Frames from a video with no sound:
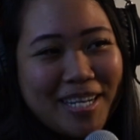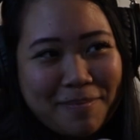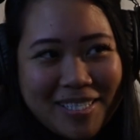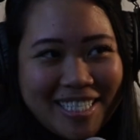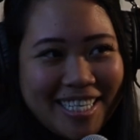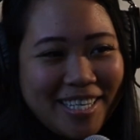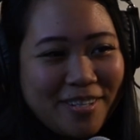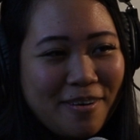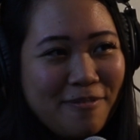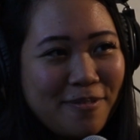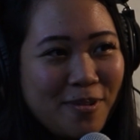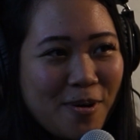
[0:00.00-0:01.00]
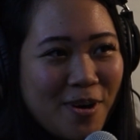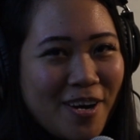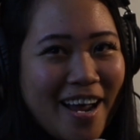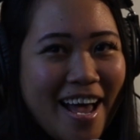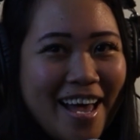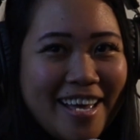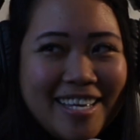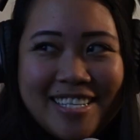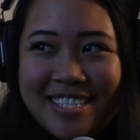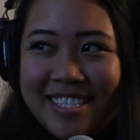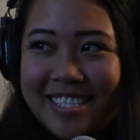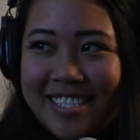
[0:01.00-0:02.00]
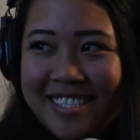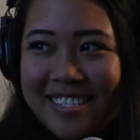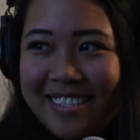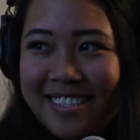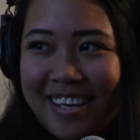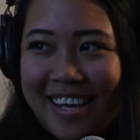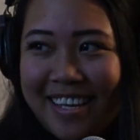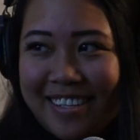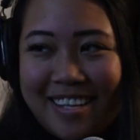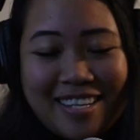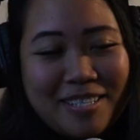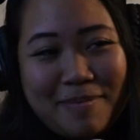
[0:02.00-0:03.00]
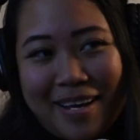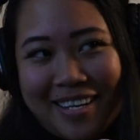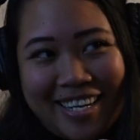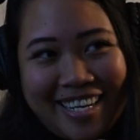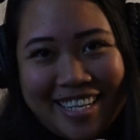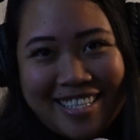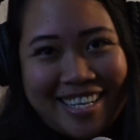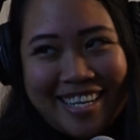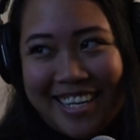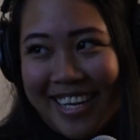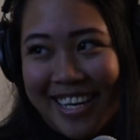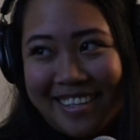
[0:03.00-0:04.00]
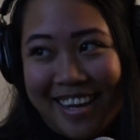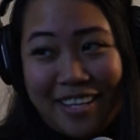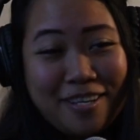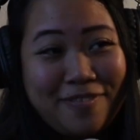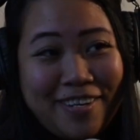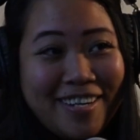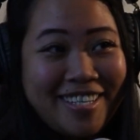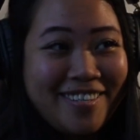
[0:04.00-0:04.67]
name is Tehillah Flores. That's about it. That's all I got. I live here in